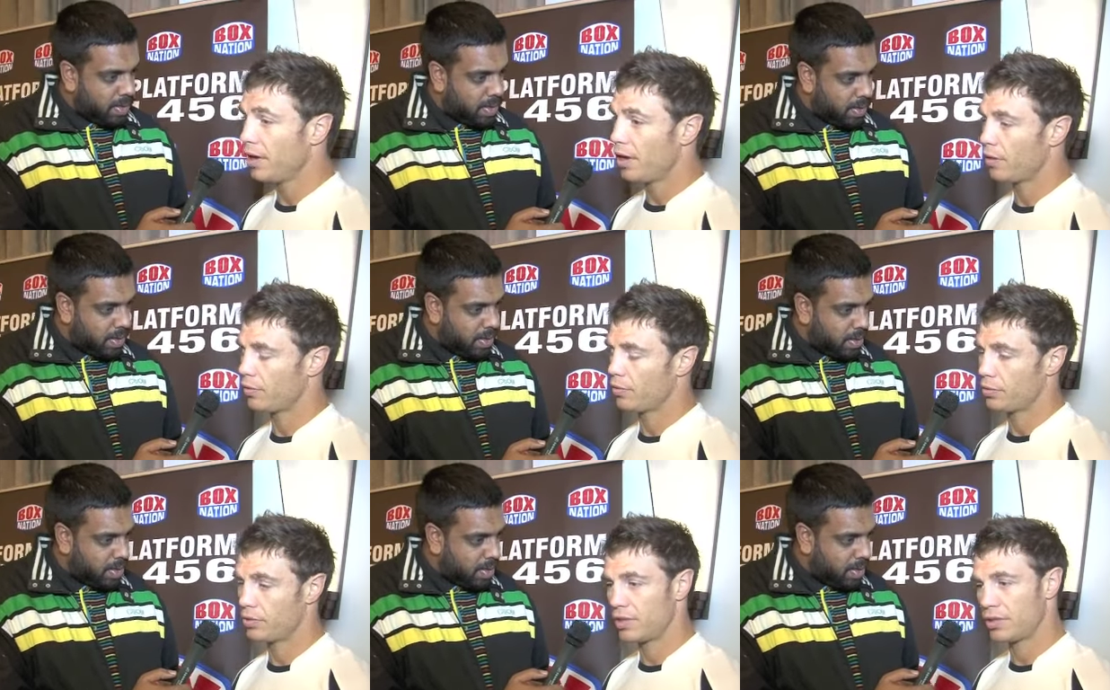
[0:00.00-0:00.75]
Speaker 1: and I
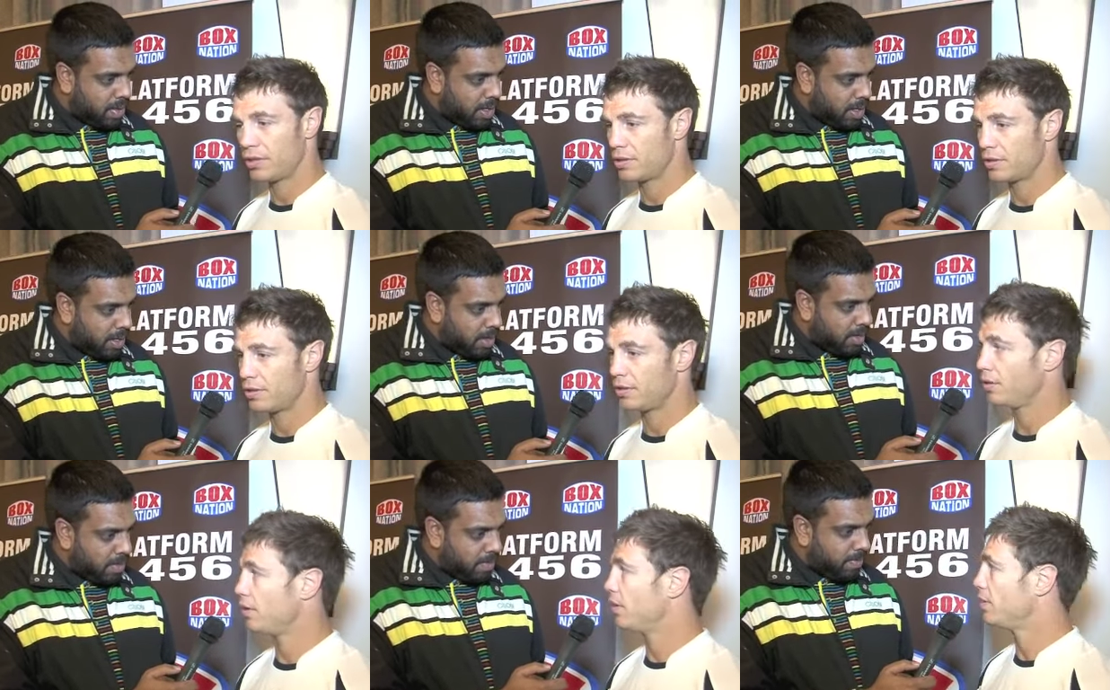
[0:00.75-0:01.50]
thought, geez,
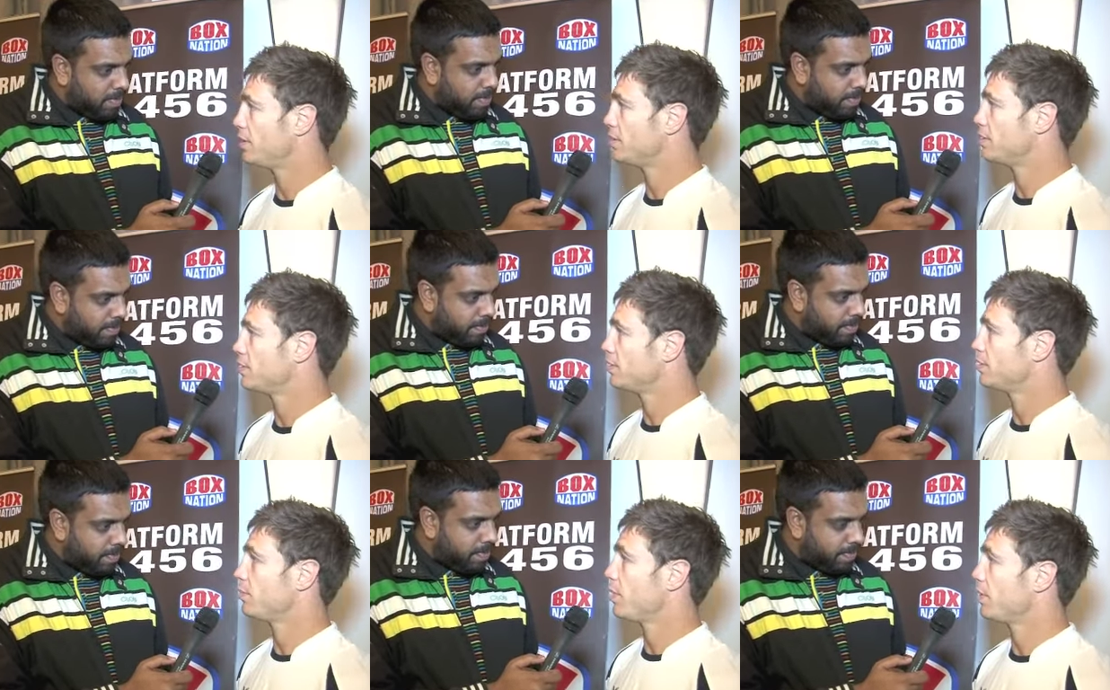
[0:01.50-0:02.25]
you know, this
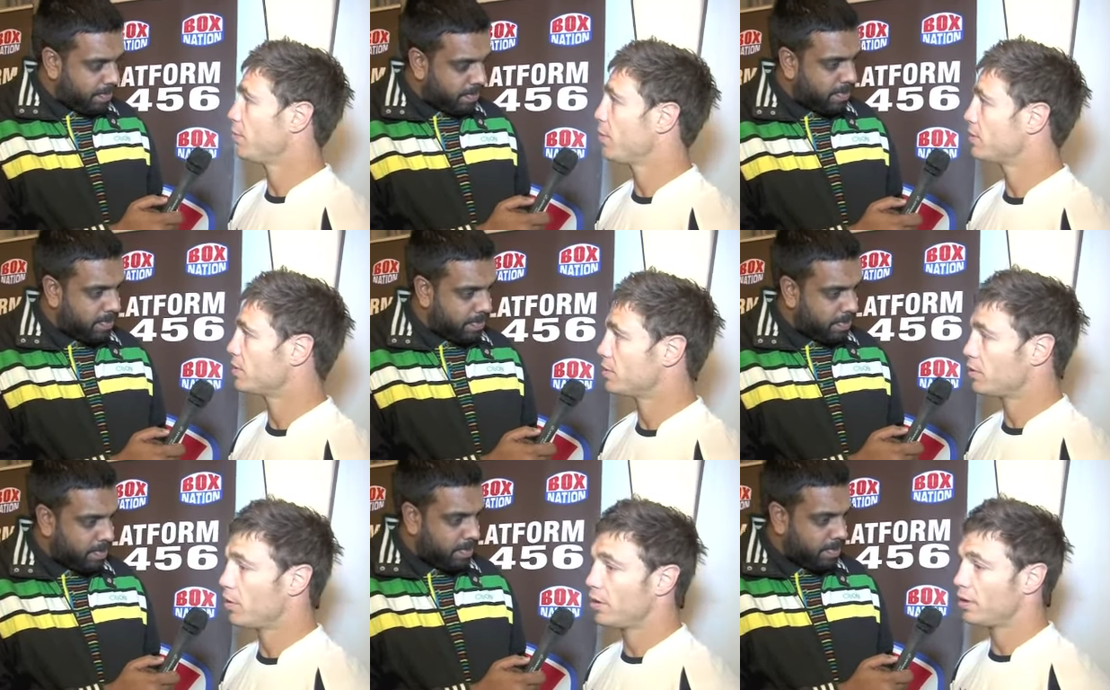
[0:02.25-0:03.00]
is one of the most
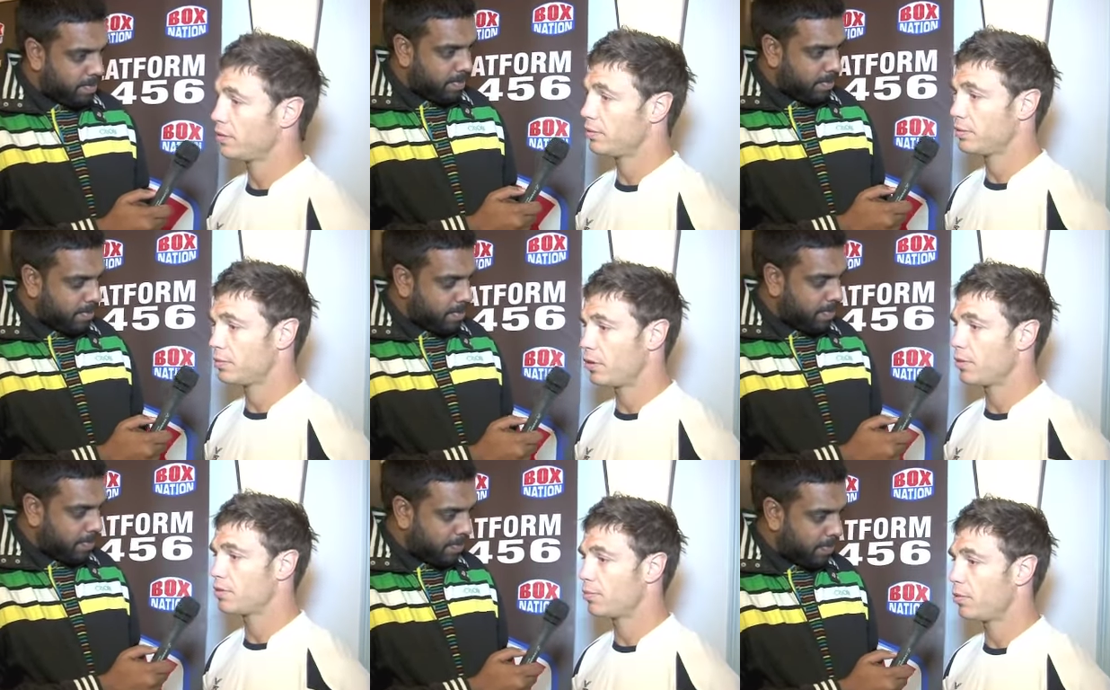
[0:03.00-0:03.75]
exciting
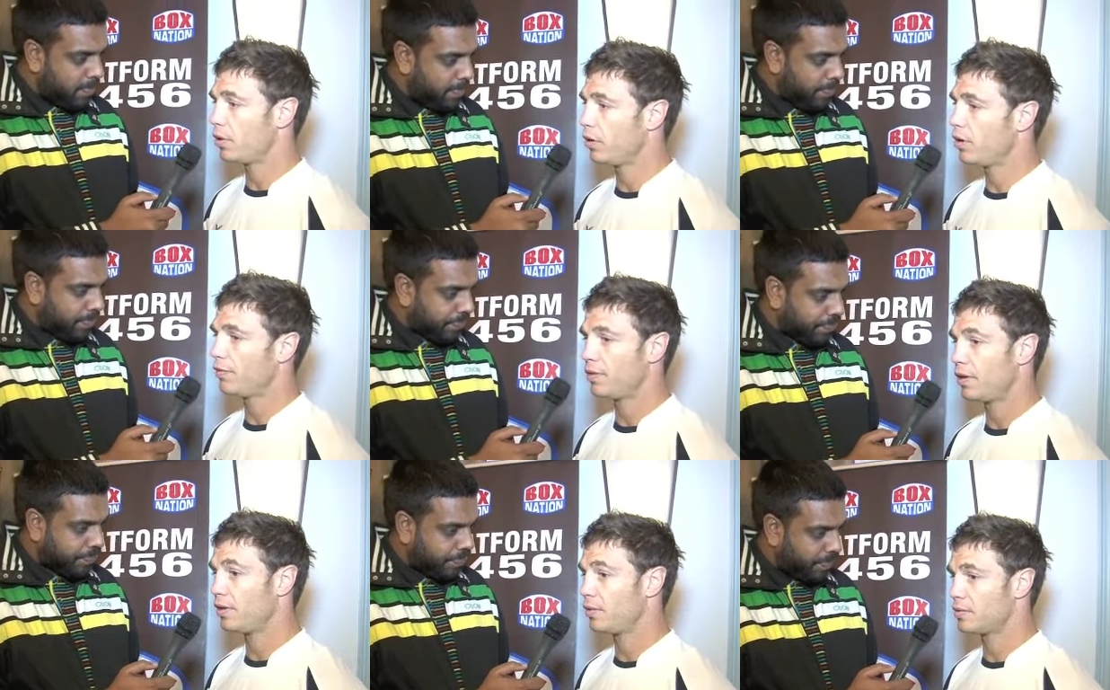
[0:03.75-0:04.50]
times of my life.
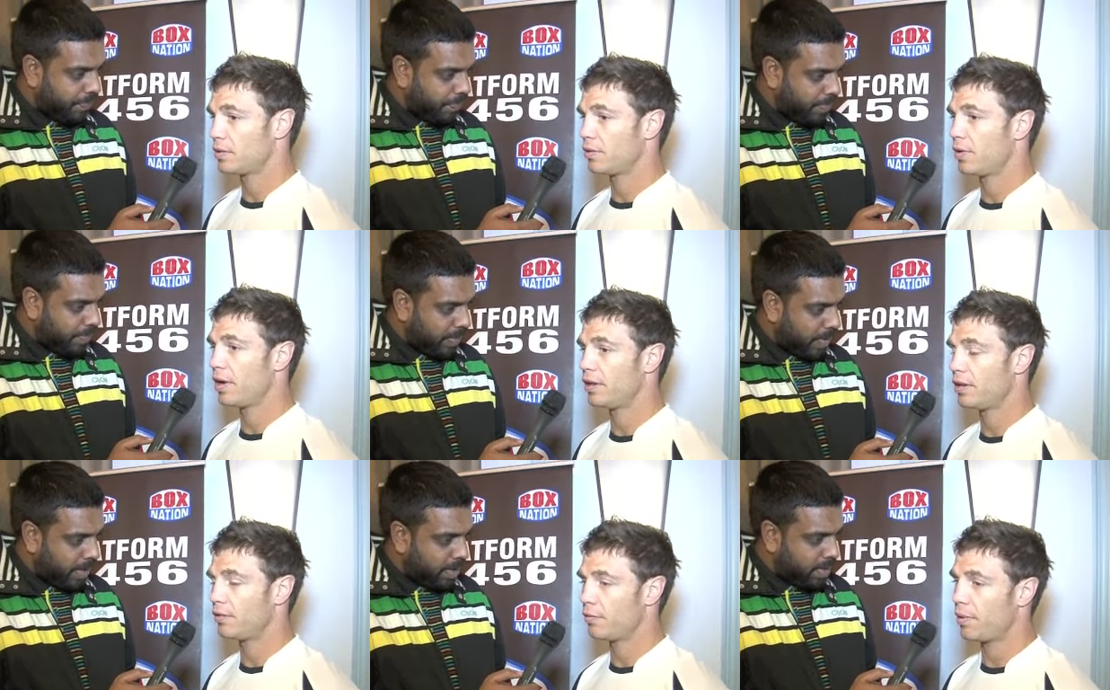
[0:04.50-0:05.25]
You know, there was a
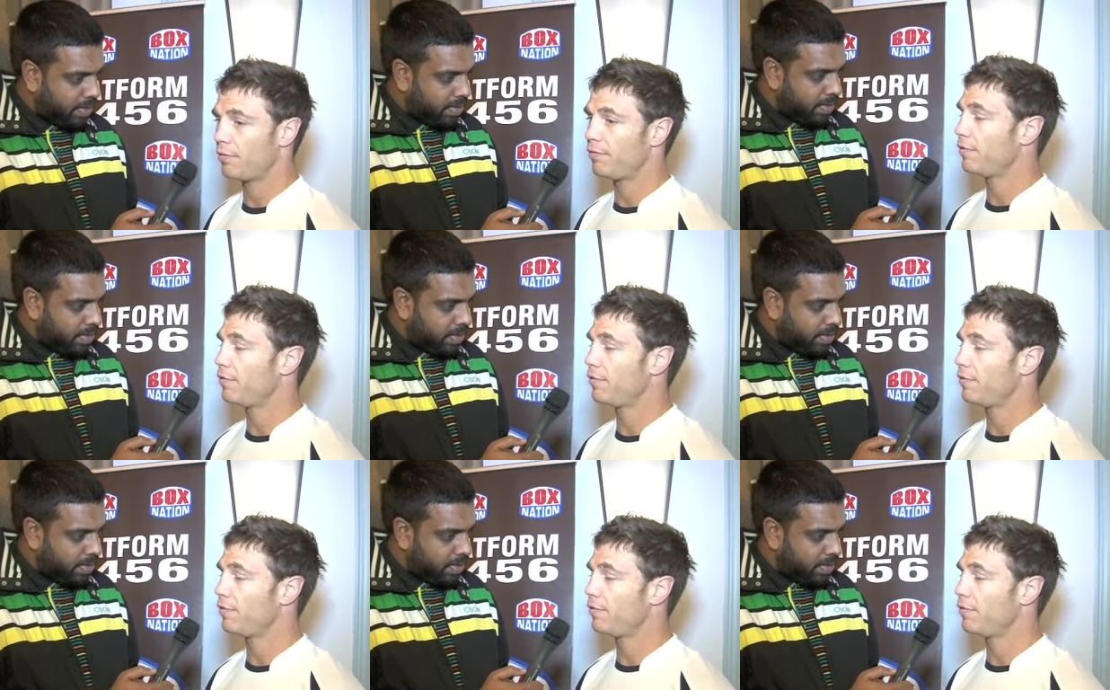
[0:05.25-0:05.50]
crowd there of about